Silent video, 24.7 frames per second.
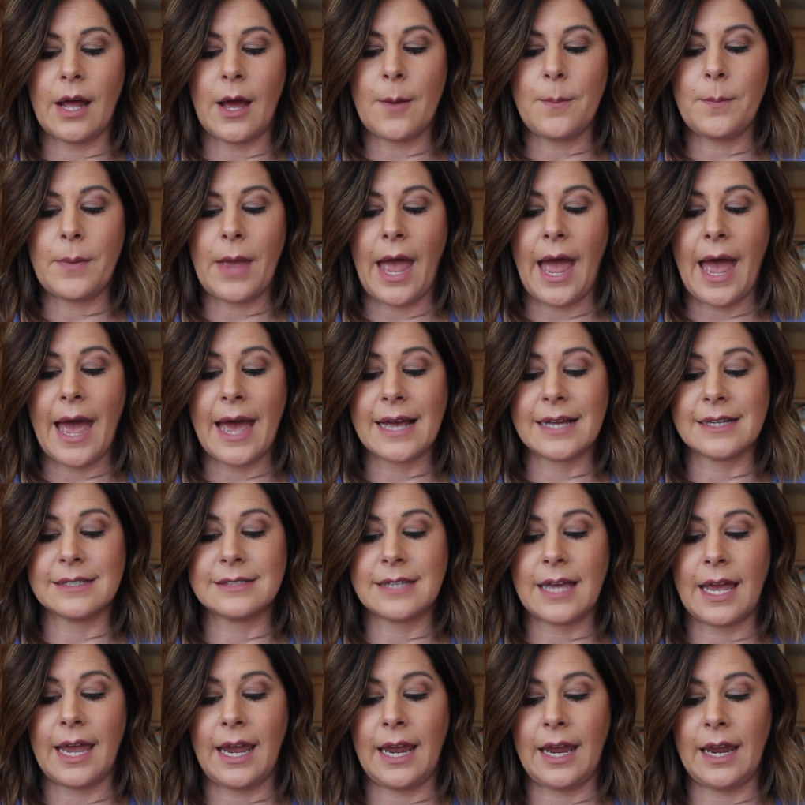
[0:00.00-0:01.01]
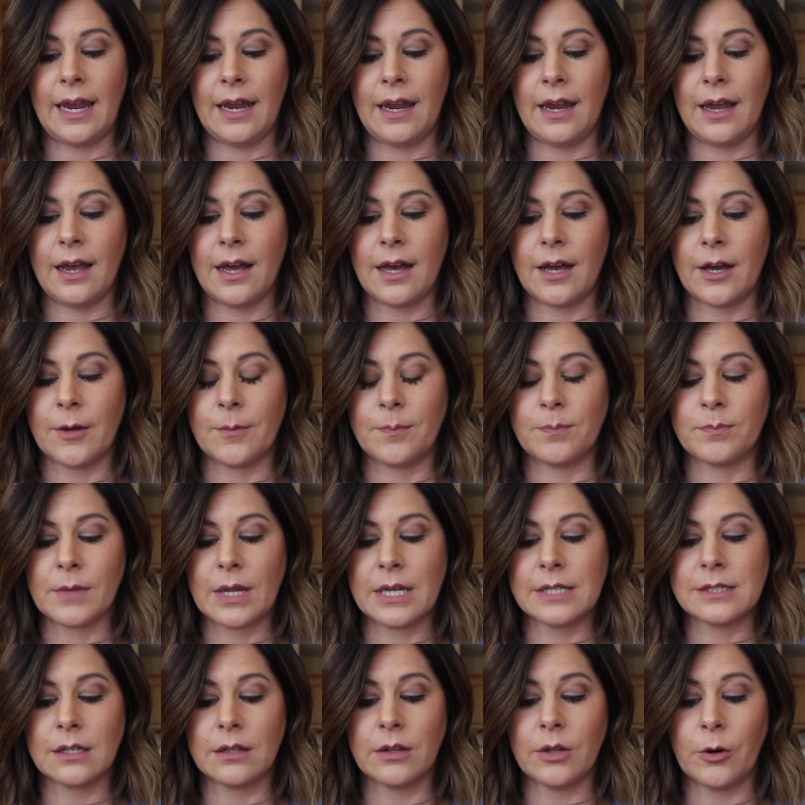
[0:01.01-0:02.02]
up as
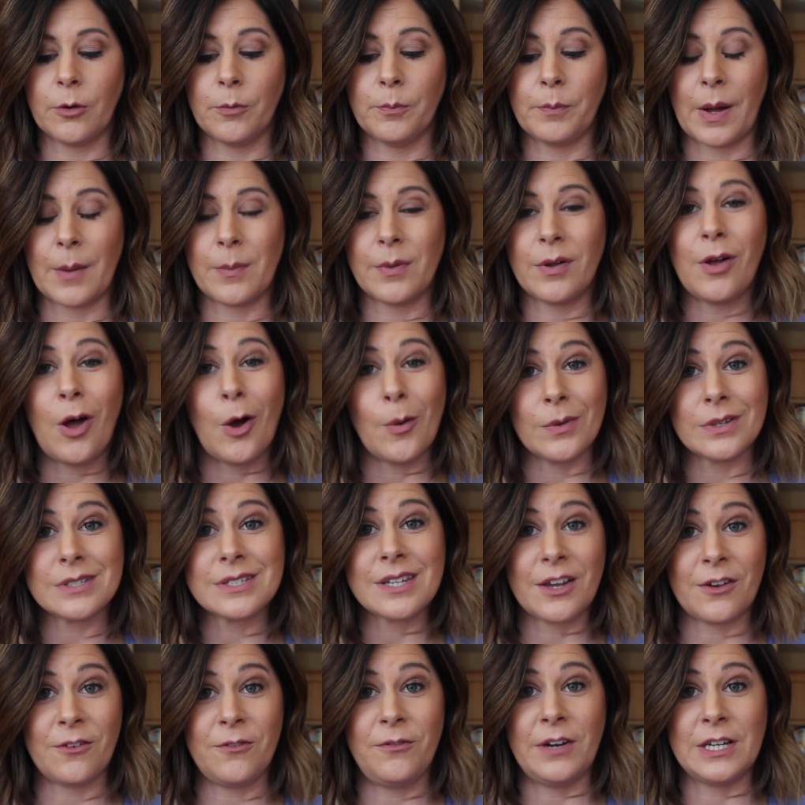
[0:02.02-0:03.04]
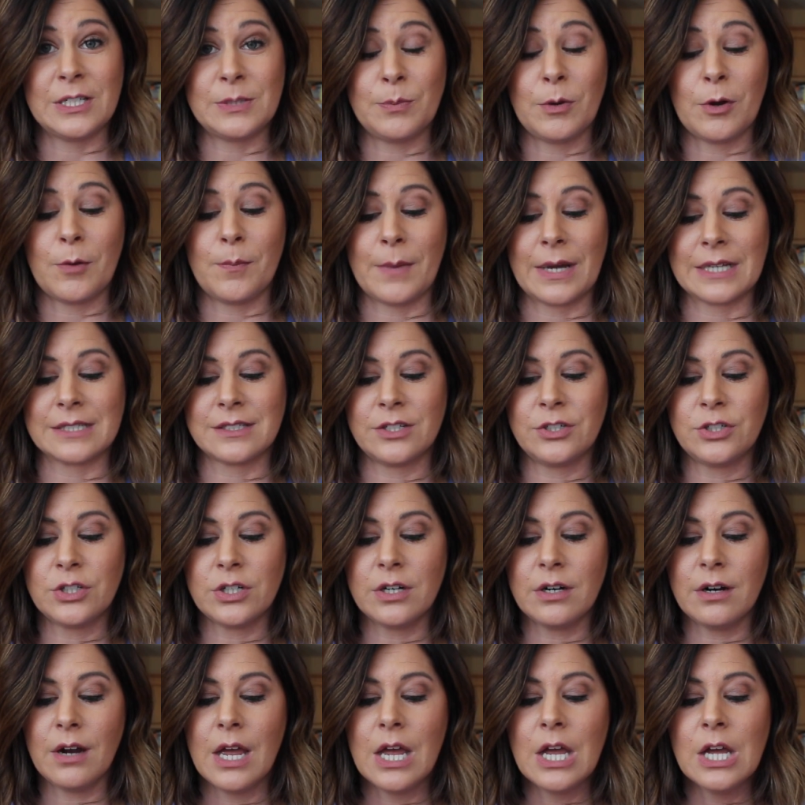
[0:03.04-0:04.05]
a little bubble, almost like Facebook
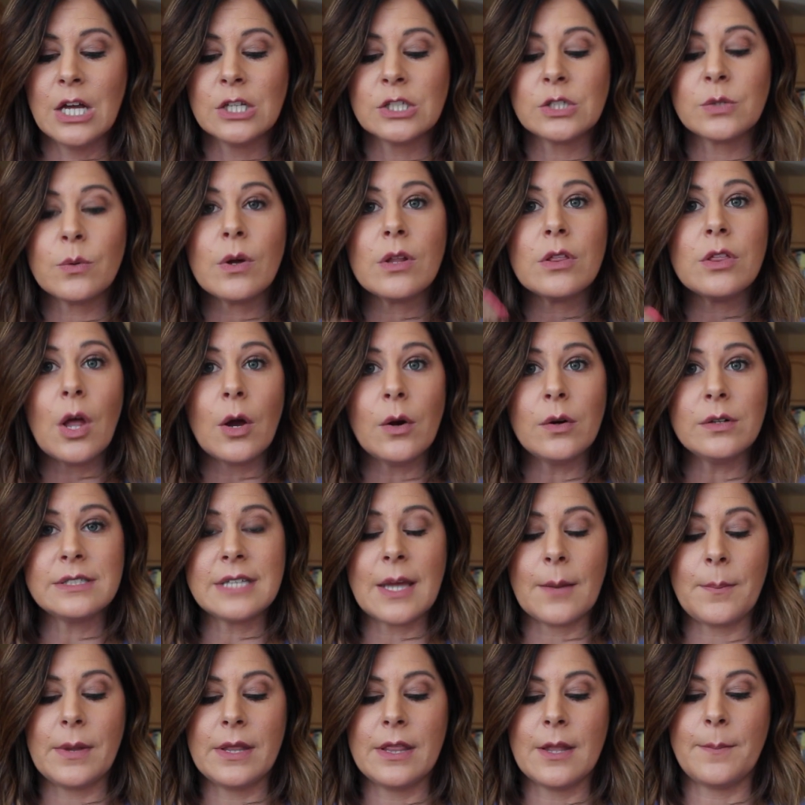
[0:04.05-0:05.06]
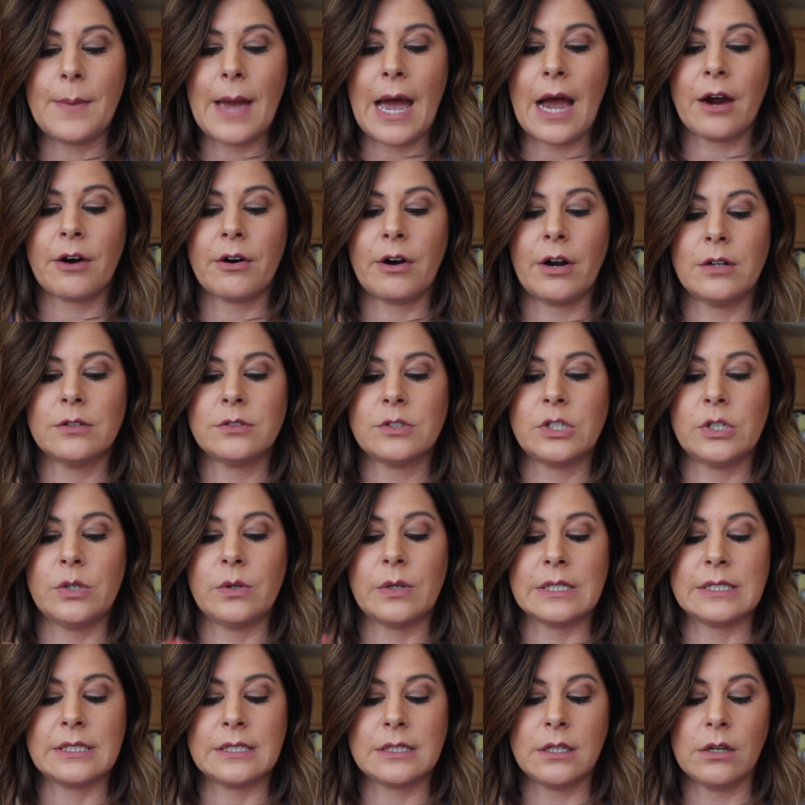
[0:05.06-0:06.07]
Messenger. So it loads up in the background so you
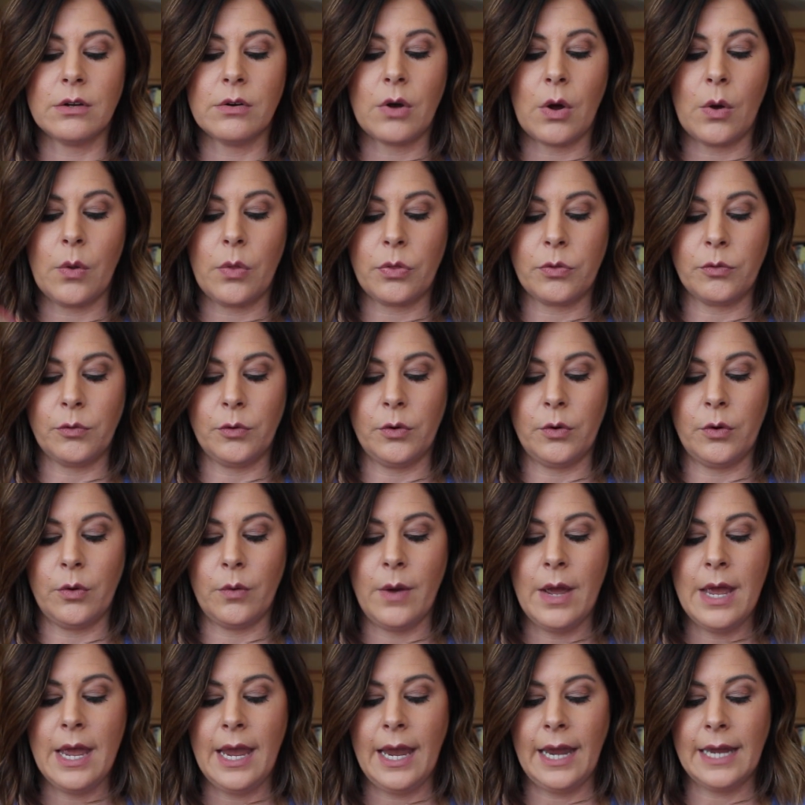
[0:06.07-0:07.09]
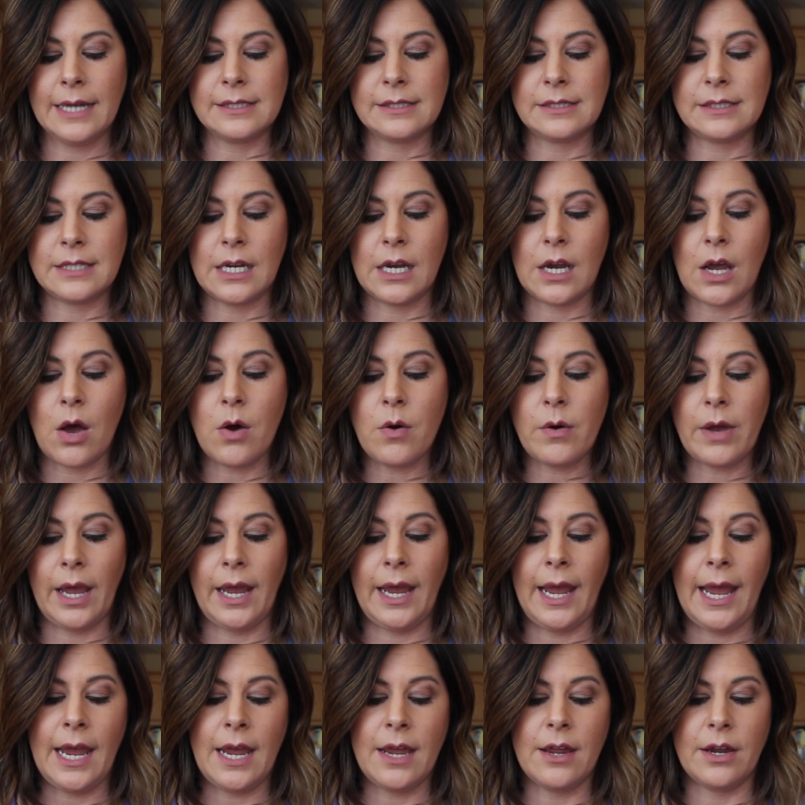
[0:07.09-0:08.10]
can still go through and see,
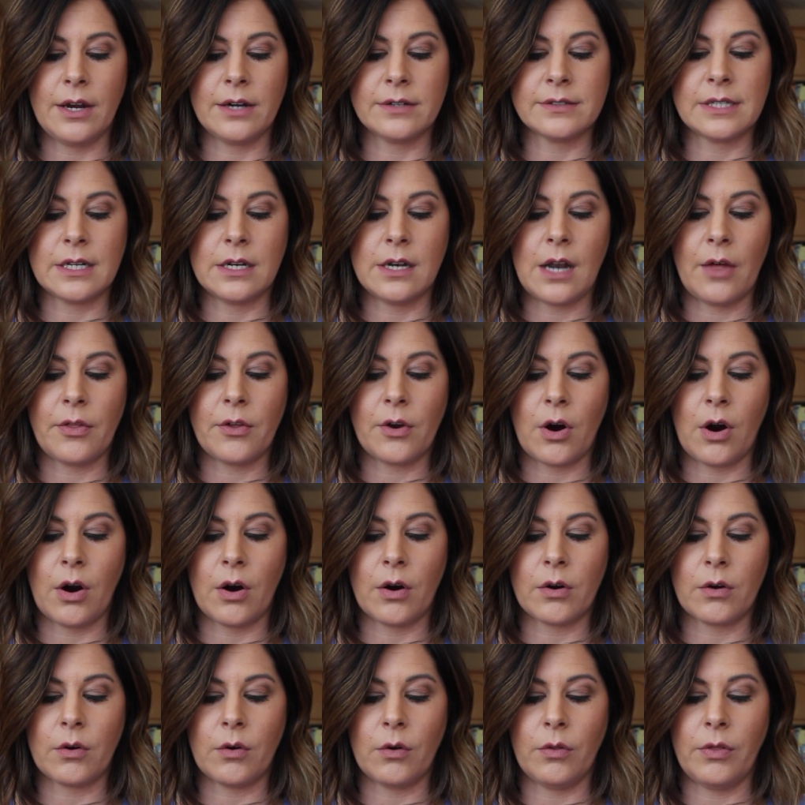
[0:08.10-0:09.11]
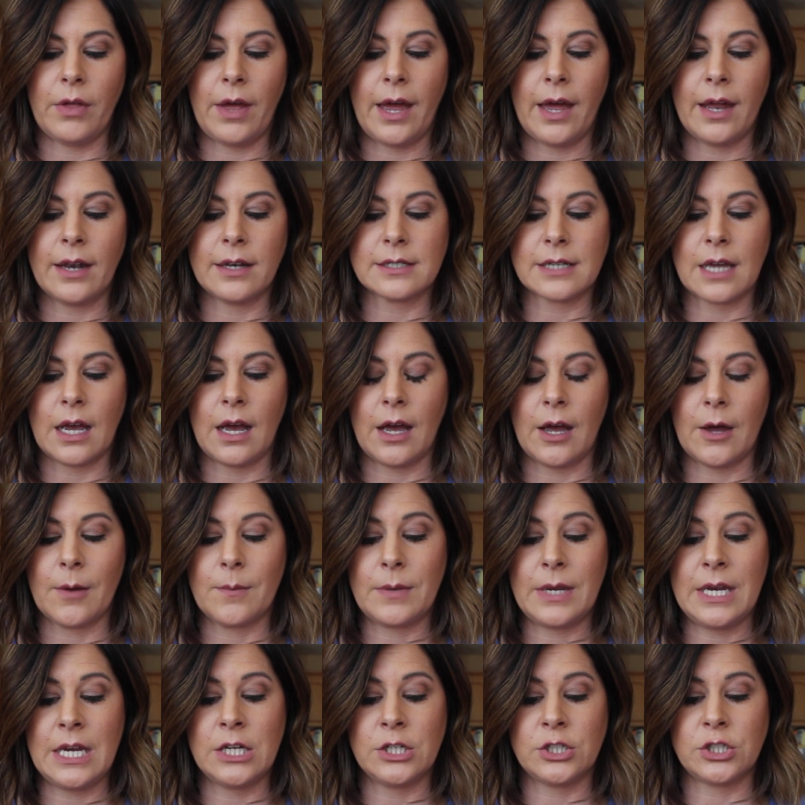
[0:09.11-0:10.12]
okay, hey, here's another article that
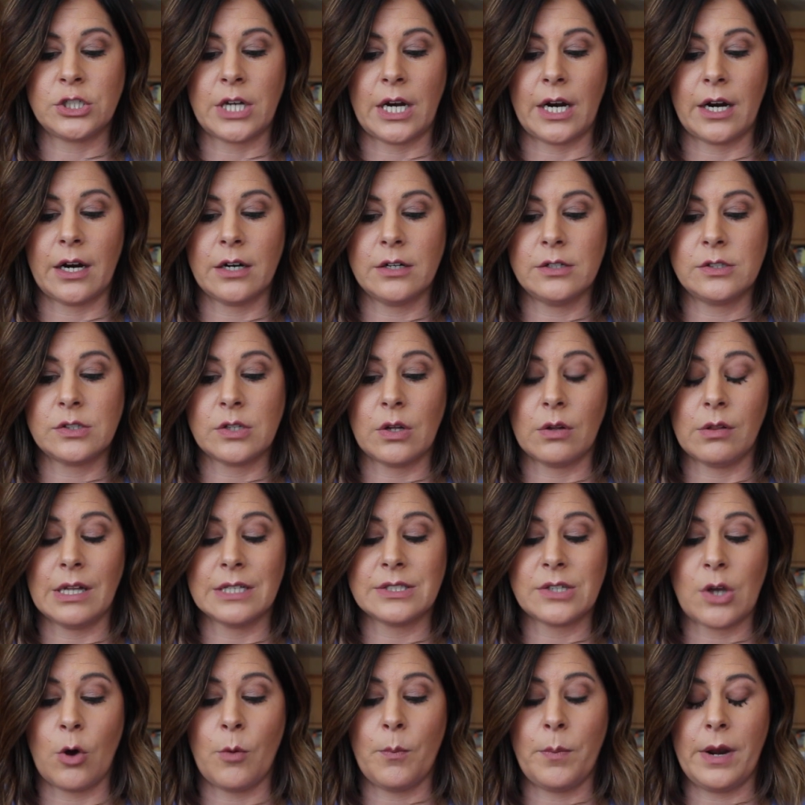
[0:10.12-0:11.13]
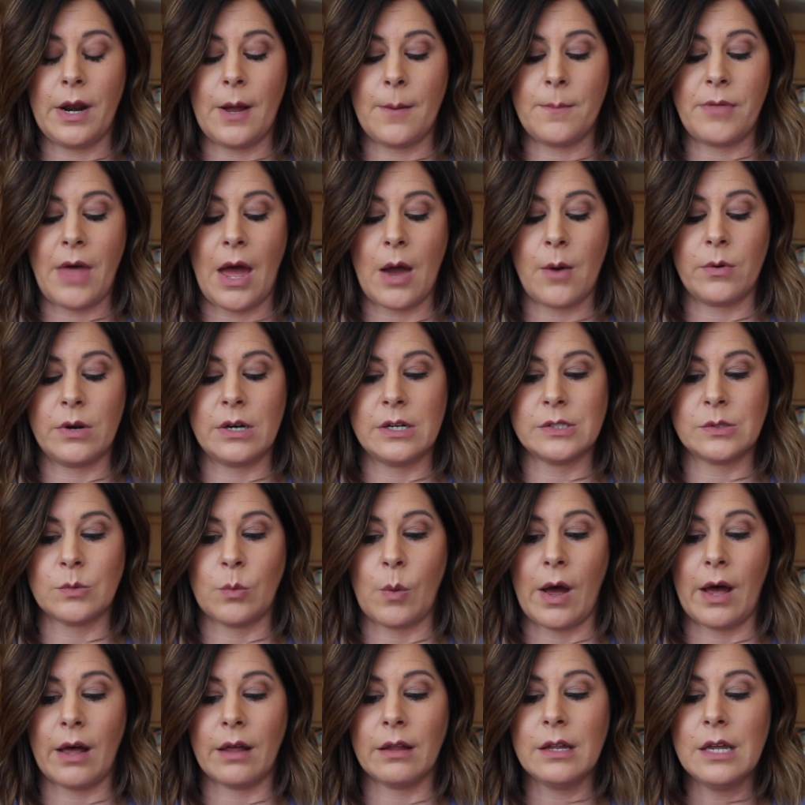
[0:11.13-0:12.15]
he shared, so let's open up that one as
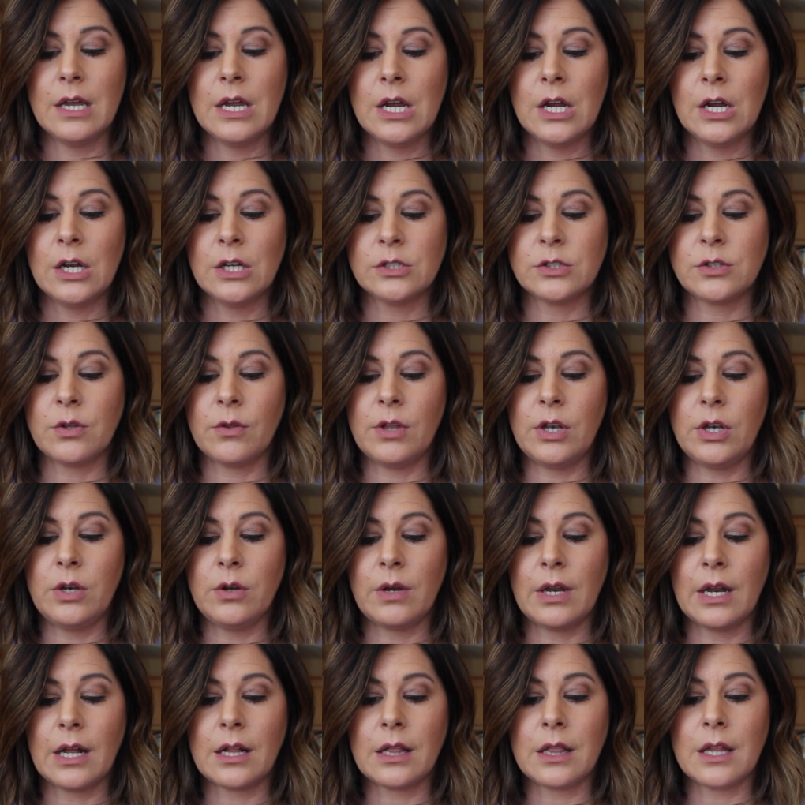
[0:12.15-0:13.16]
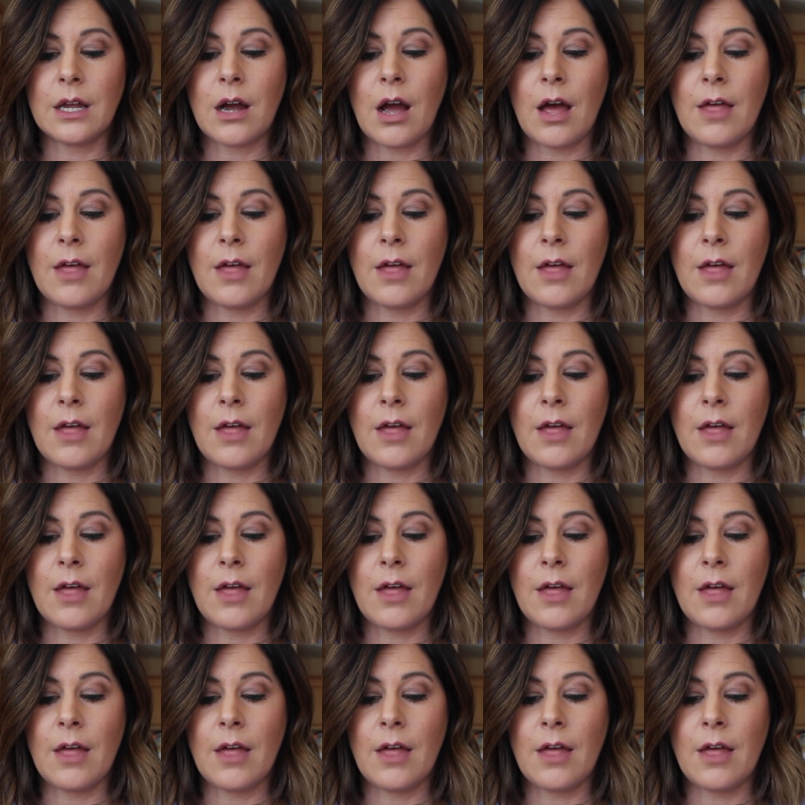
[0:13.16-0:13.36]
well. So then you can click